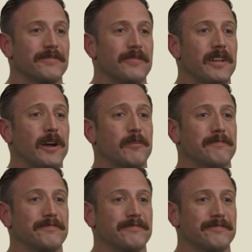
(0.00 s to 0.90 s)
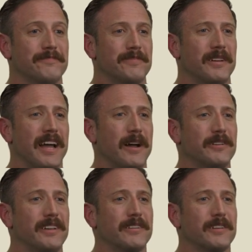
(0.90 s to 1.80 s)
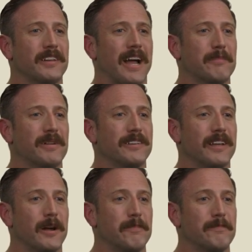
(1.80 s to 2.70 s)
you know, the downsides. There's got to be some.